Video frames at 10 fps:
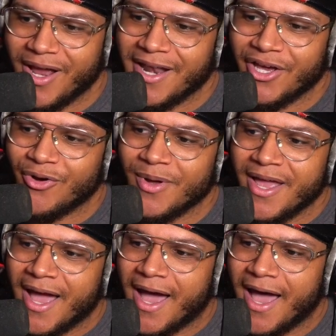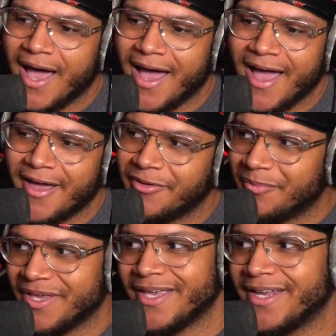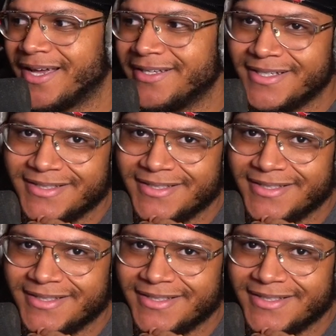I know at the beginning I did